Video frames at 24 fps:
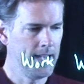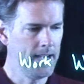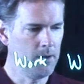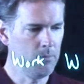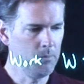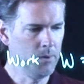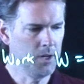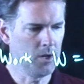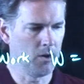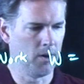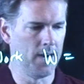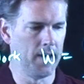And
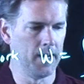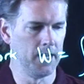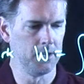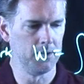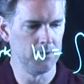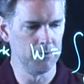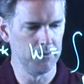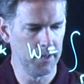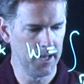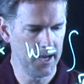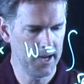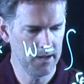we know how to
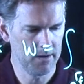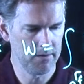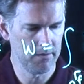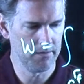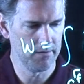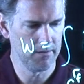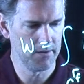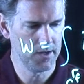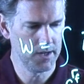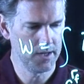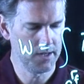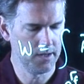do that,
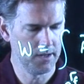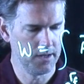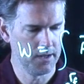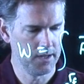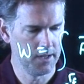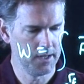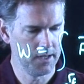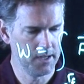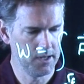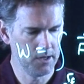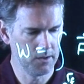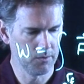right?
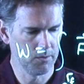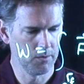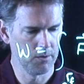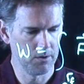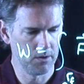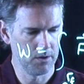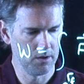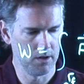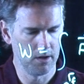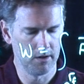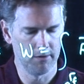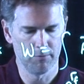
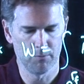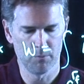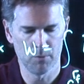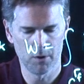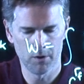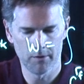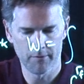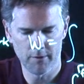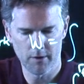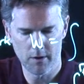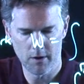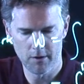Integral of 1
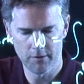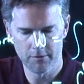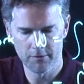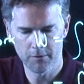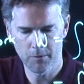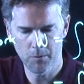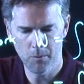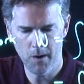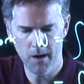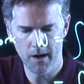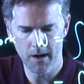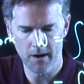over r
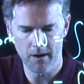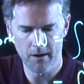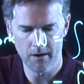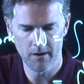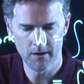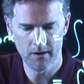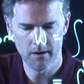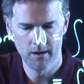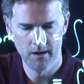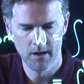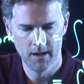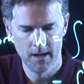
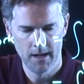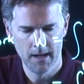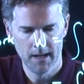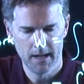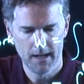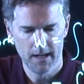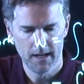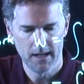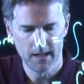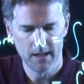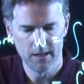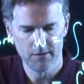squared
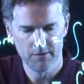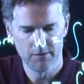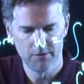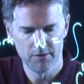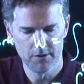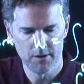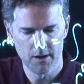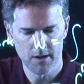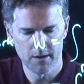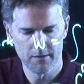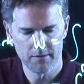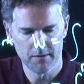is
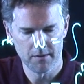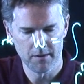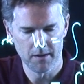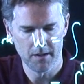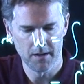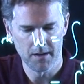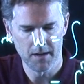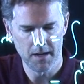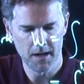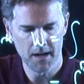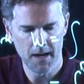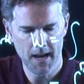
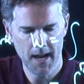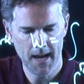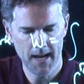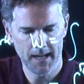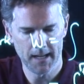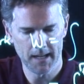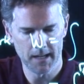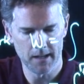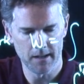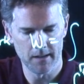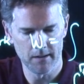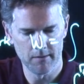just
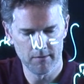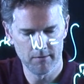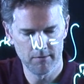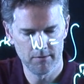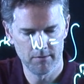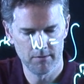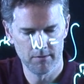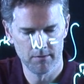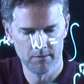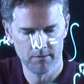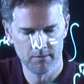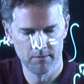negative
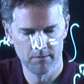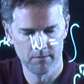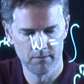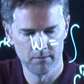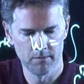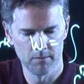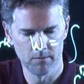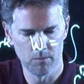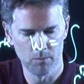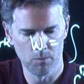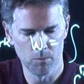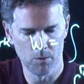
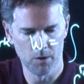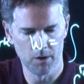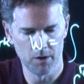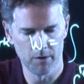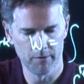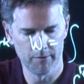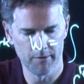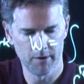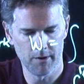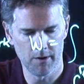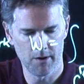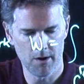1
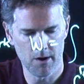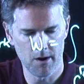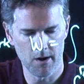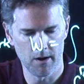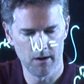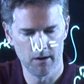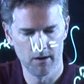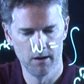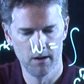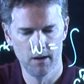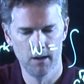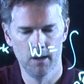over
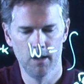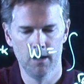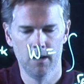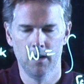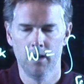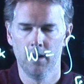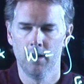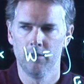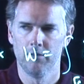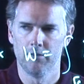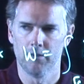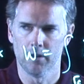r.
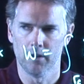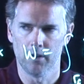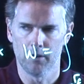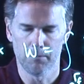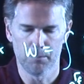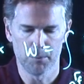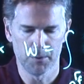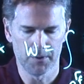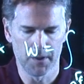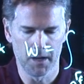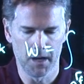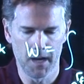So let's
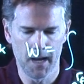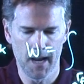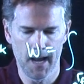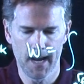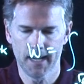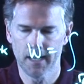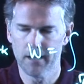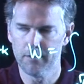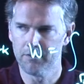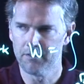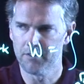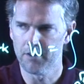put the
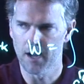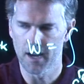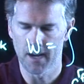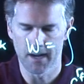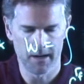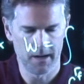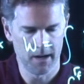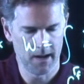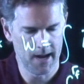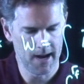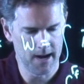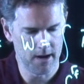negative
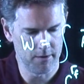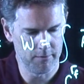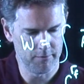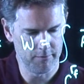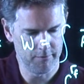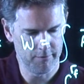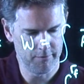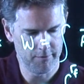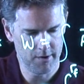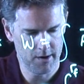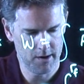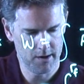sign out in
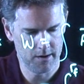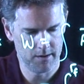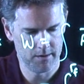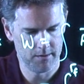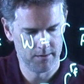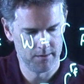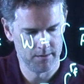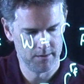front.